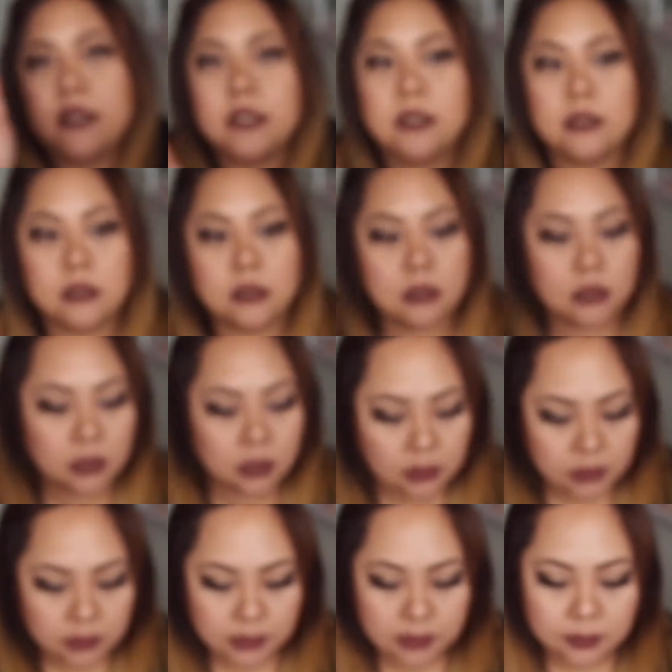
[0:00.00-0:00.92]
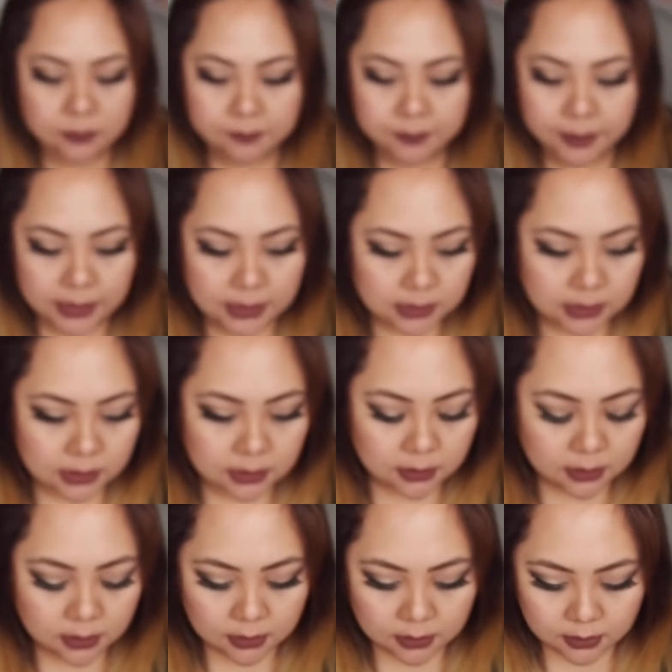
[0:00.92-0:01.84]
just, oh, it's just amazing.
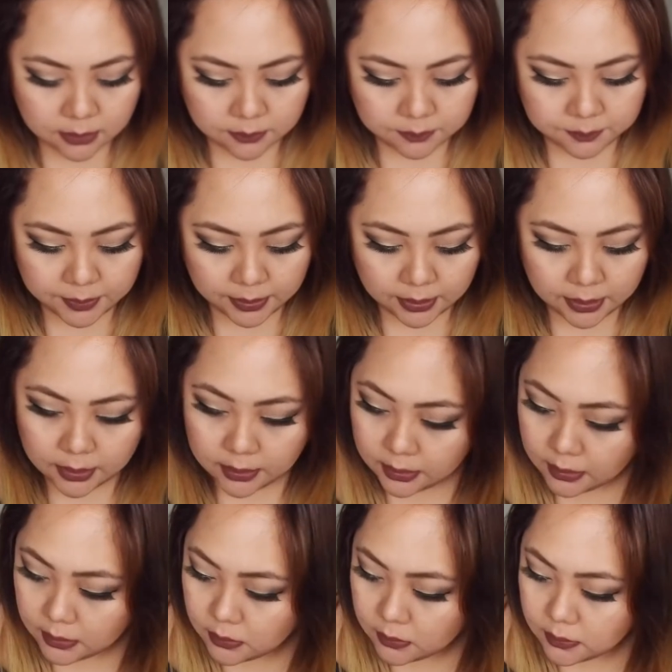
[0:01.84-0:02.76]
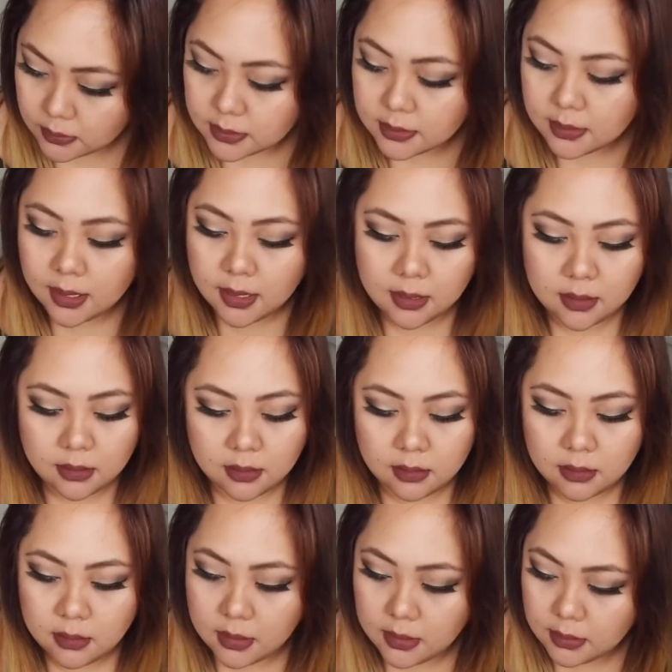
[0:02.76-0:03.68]
But it looks
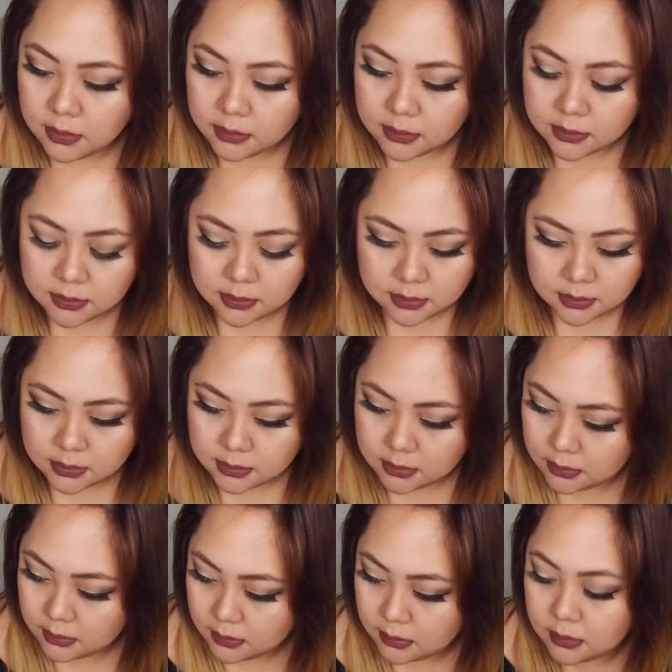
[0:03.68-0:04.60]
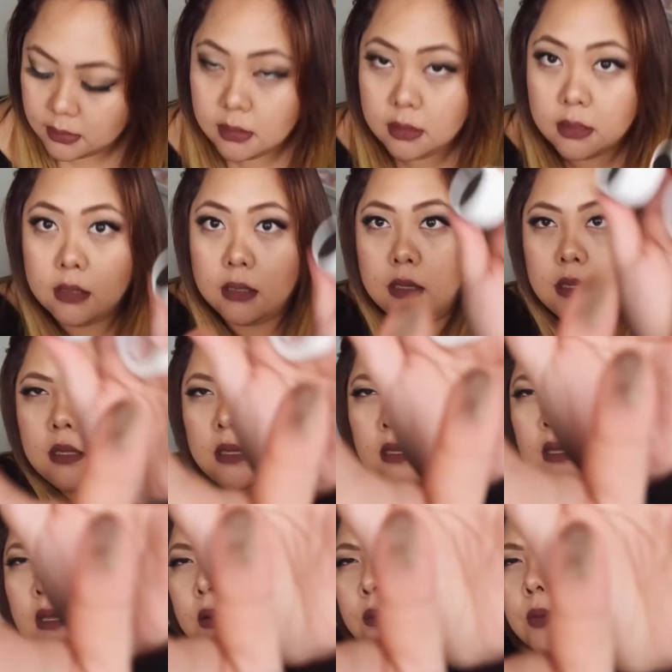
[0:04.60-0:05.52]
like this,
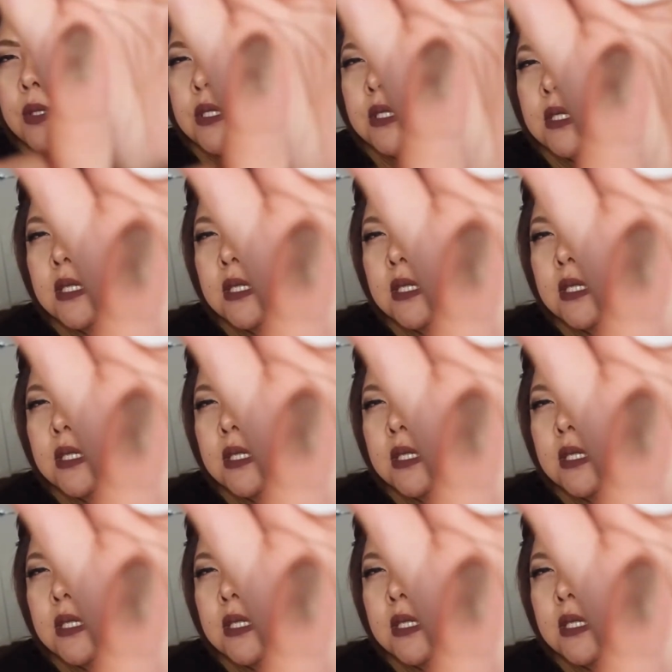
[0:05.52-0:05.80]
which